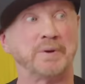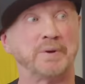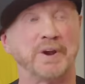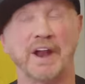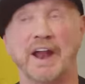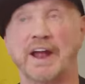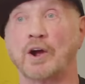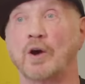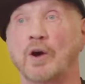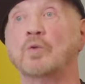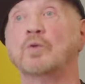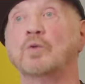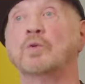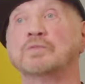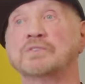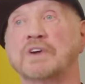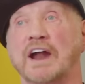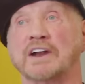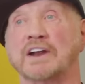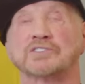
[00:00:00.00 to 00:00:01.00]
in, and I go, Ooh,
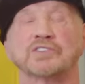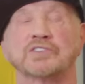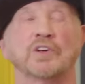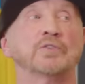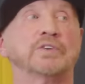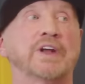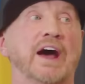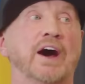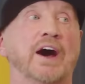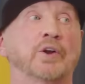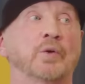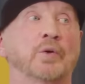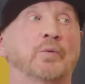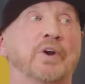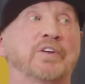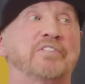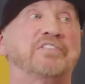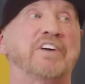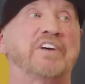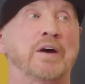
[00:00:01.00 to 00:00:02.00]
gotta slow down. Don't
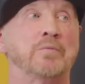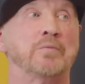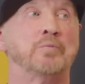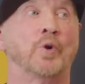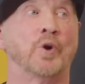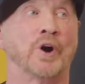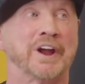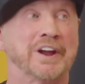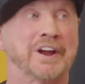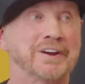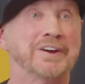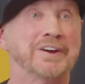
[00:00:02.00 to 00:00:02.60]
want a fanboy.